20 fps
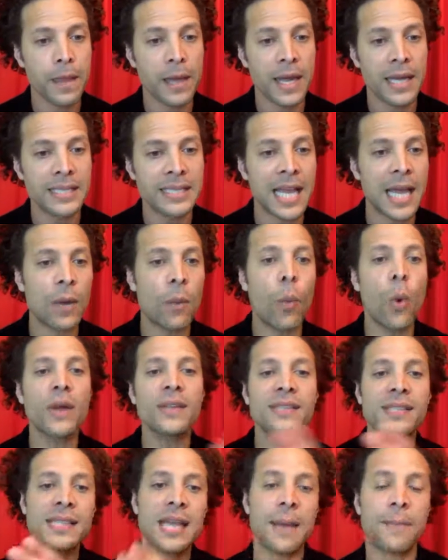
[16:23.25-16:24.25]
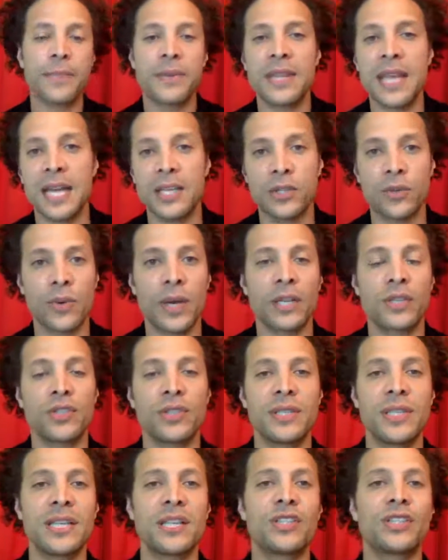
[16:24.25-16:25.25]
and take one step in that
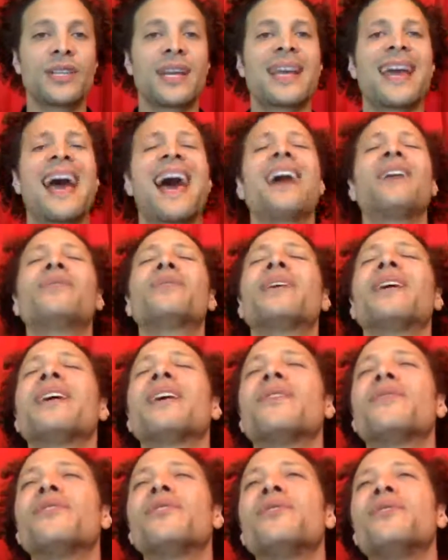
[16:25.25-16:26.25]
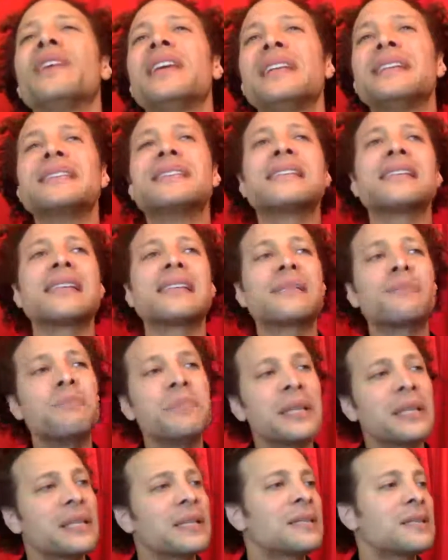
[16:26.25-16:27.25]
direction each day? I don't care if you've eaten 6
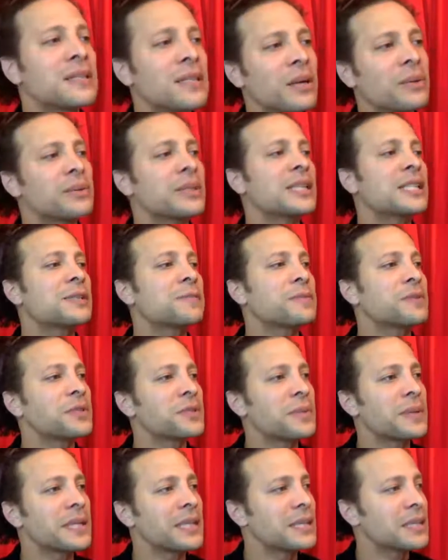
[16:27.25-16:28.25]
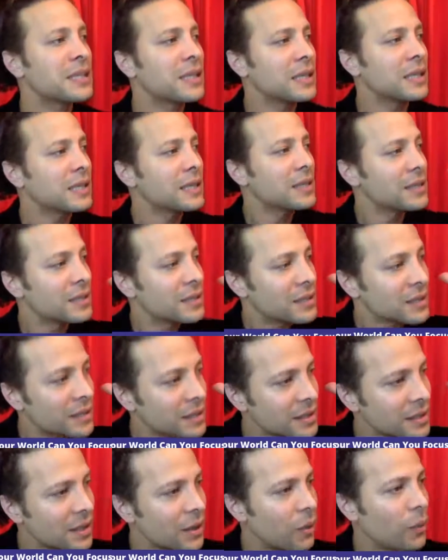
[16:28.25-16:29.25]
million donuts between,
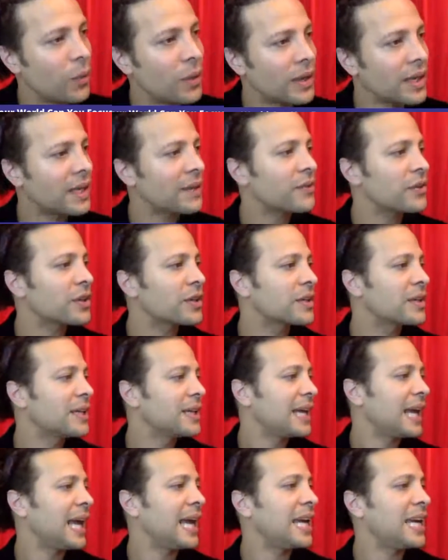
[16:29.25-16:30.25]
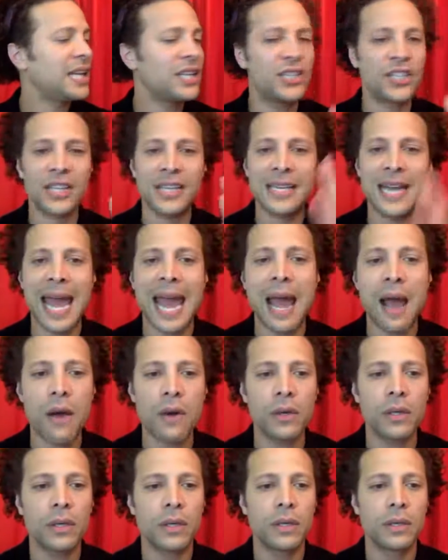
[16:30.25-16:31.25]
whatever age and
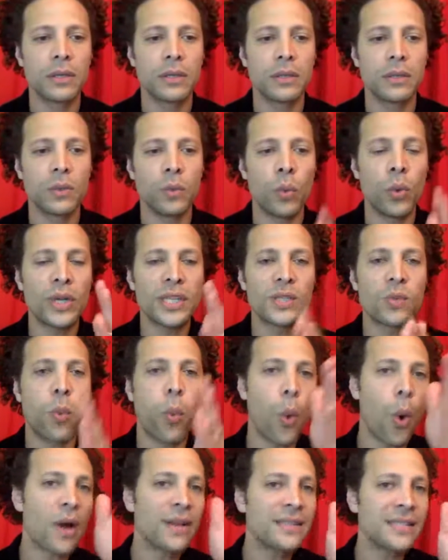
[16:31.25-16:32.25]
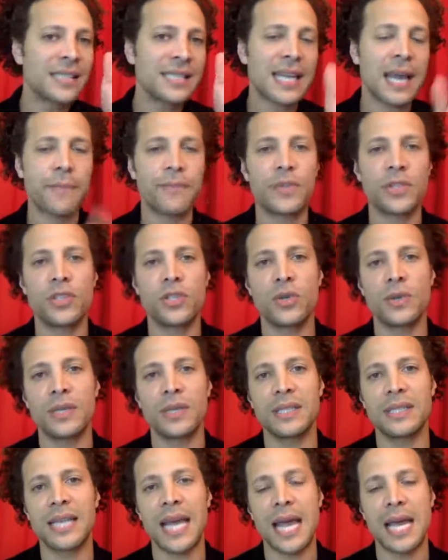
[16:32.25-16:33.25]
now. What is one step that you
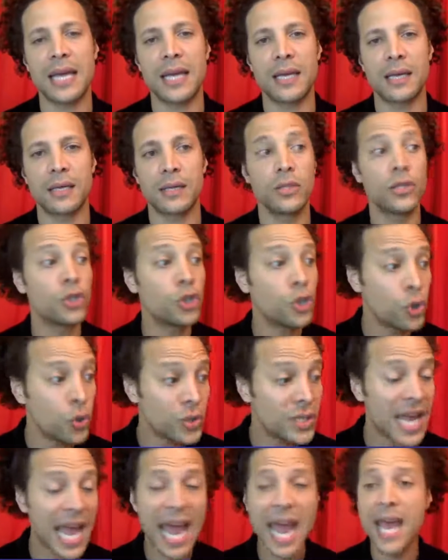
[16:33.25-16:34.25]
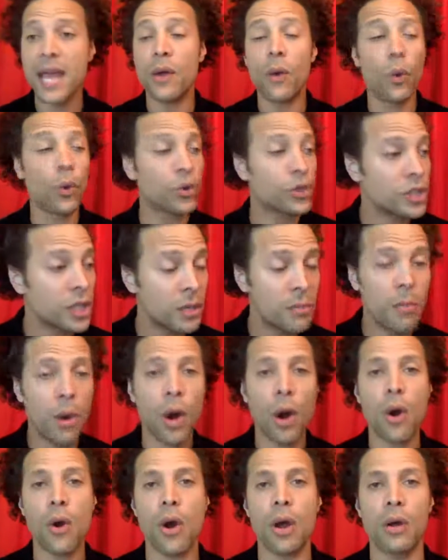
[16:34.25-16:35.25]
can take today or
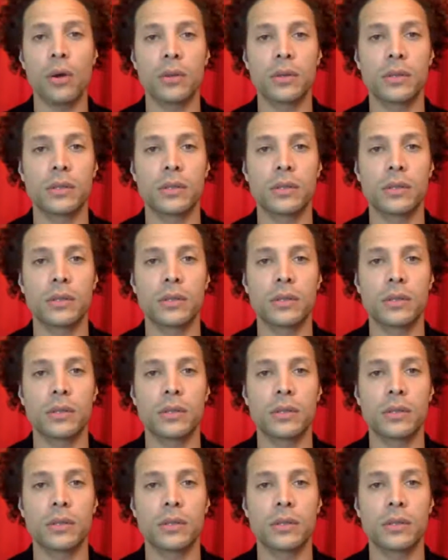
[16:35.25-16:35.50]
tomorrow